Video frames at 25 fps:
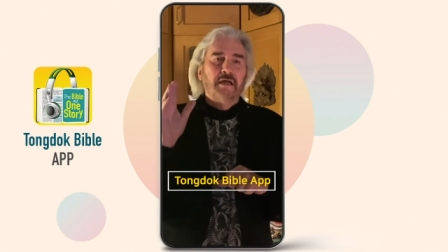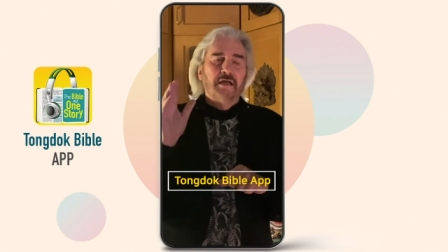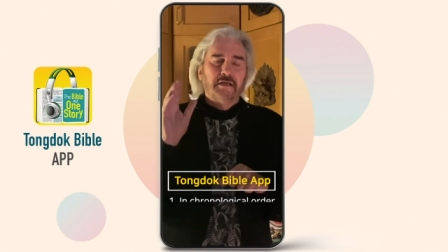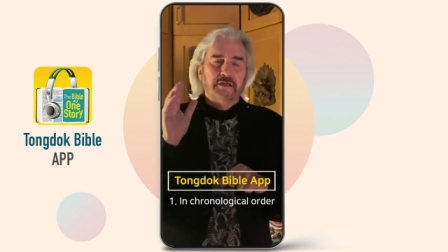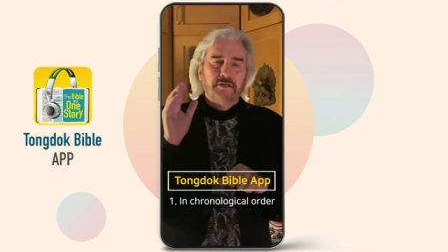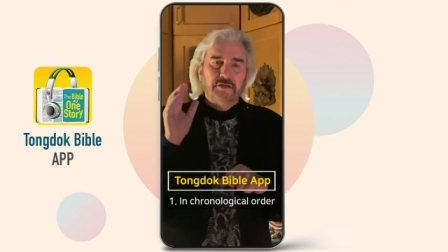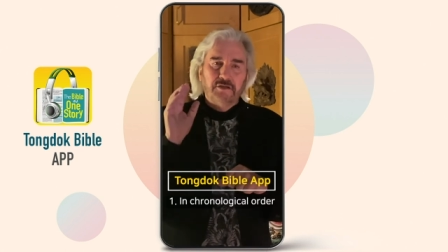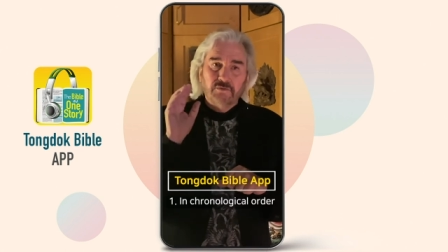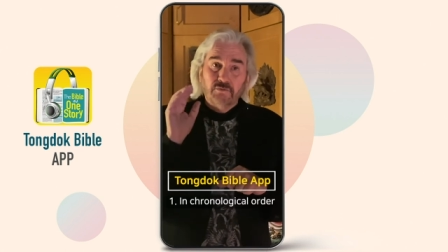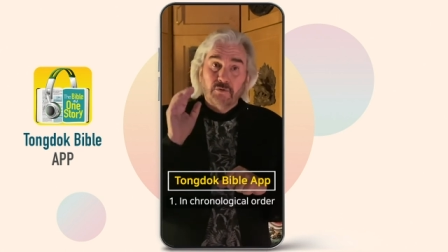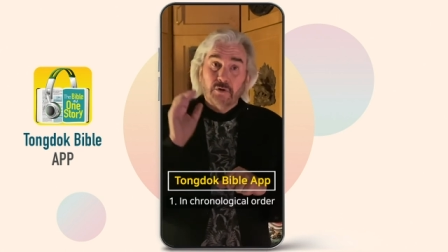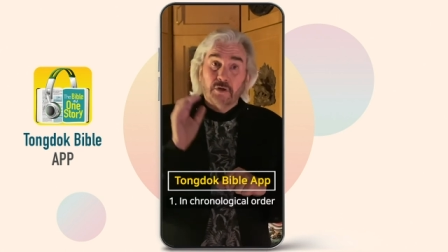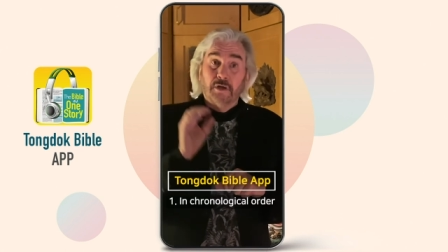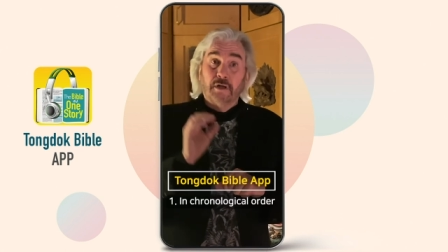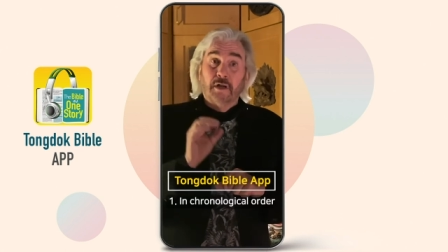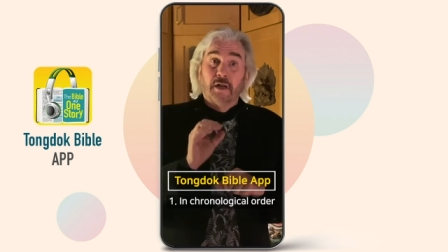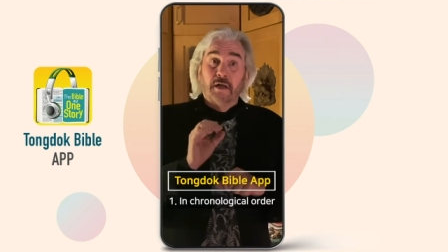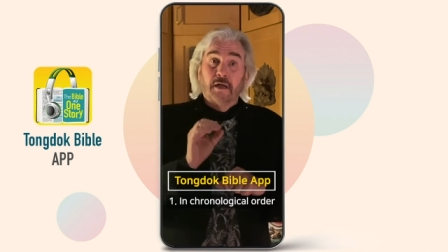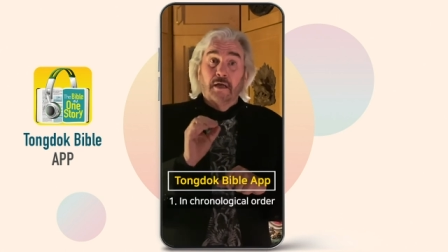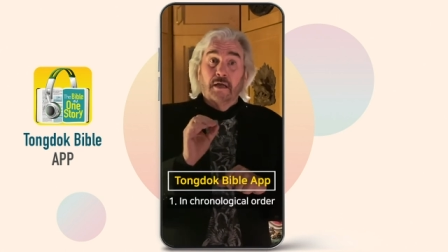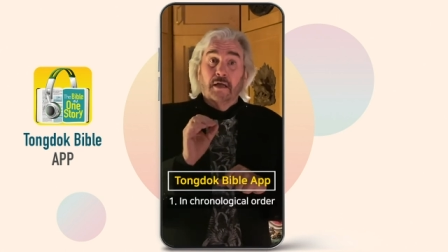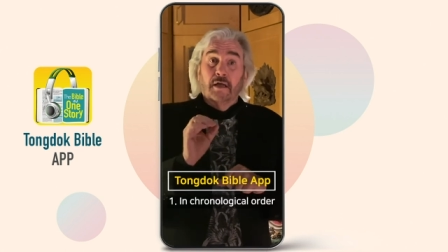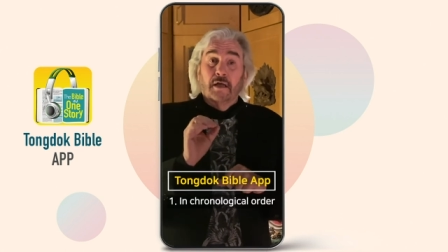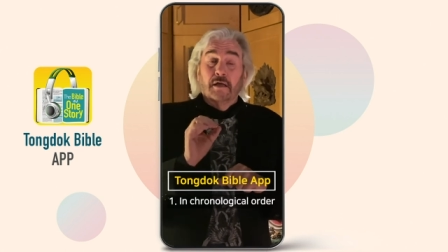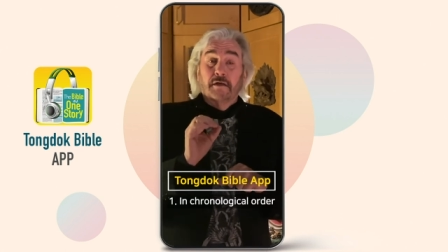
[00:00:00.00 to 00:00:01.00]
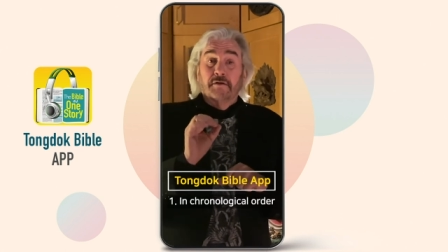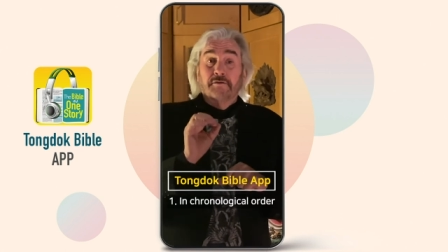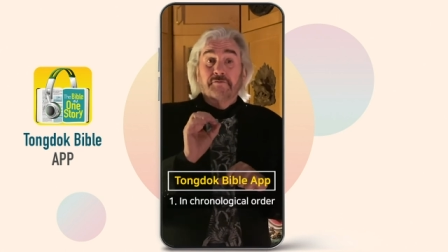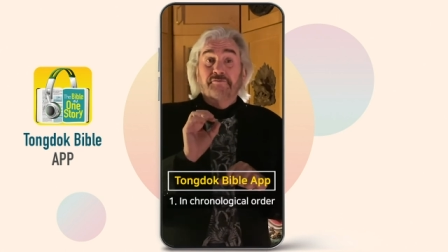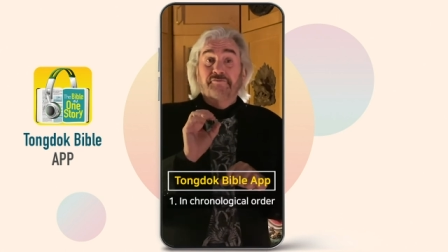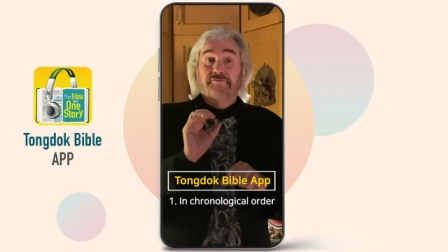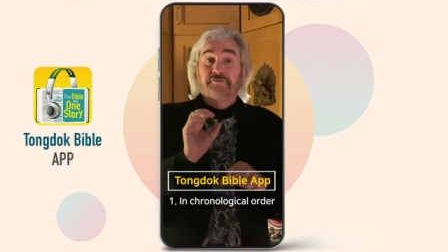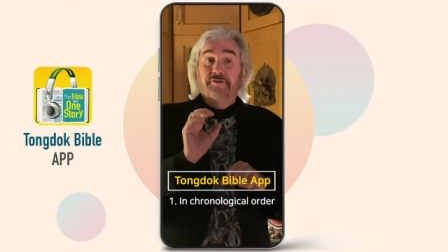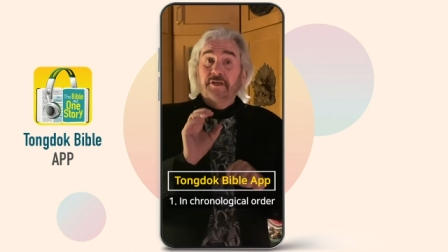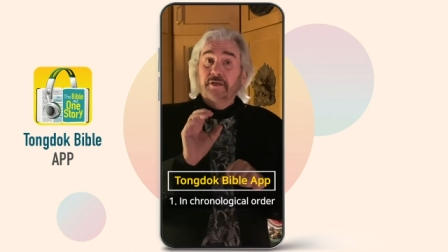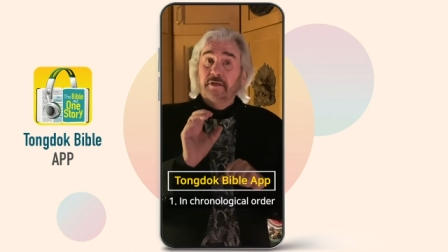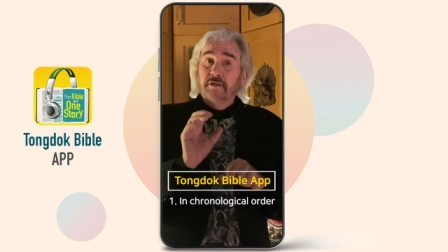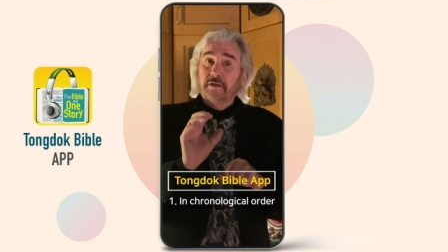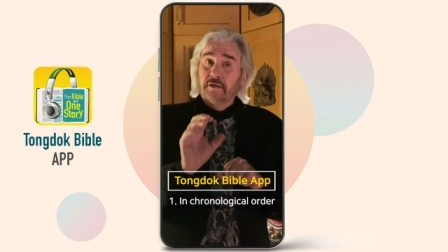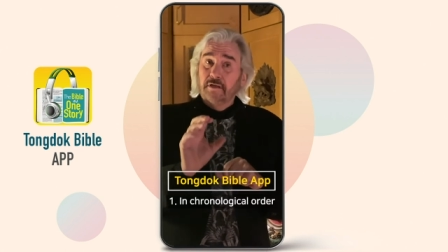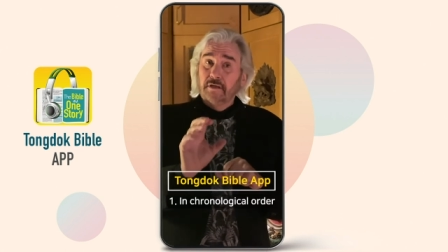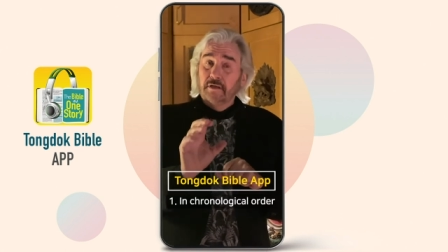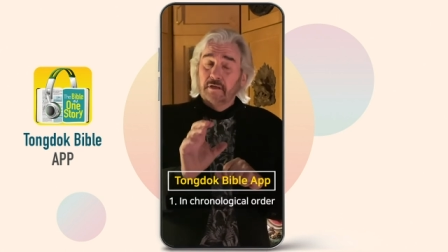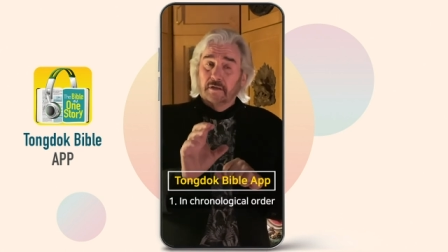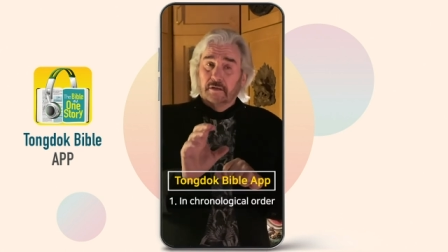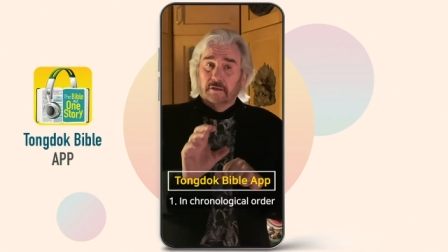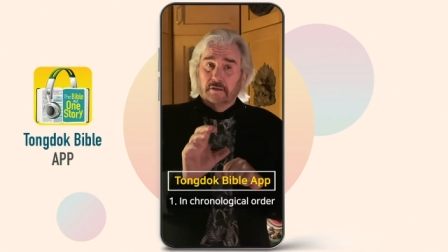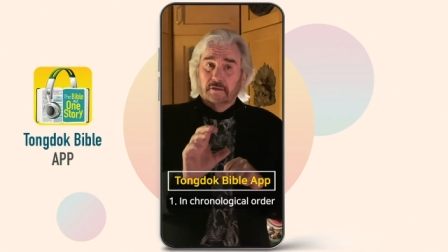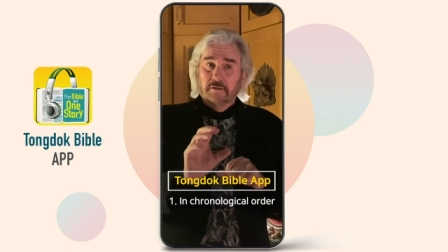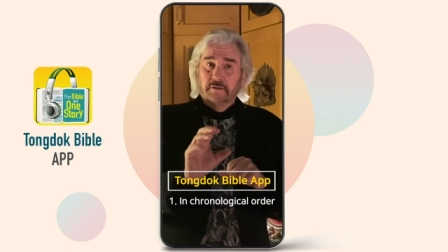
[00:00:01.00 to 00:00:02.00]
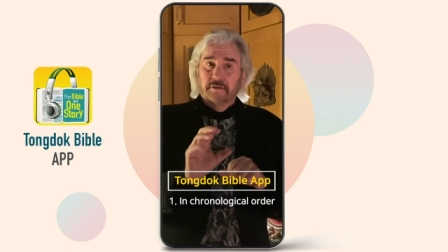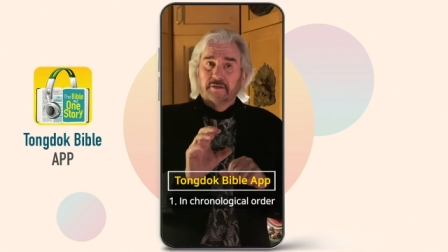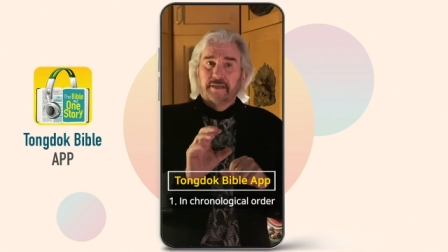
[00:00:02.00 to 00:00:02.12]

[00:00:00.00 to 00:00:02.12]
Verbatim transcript: You will feel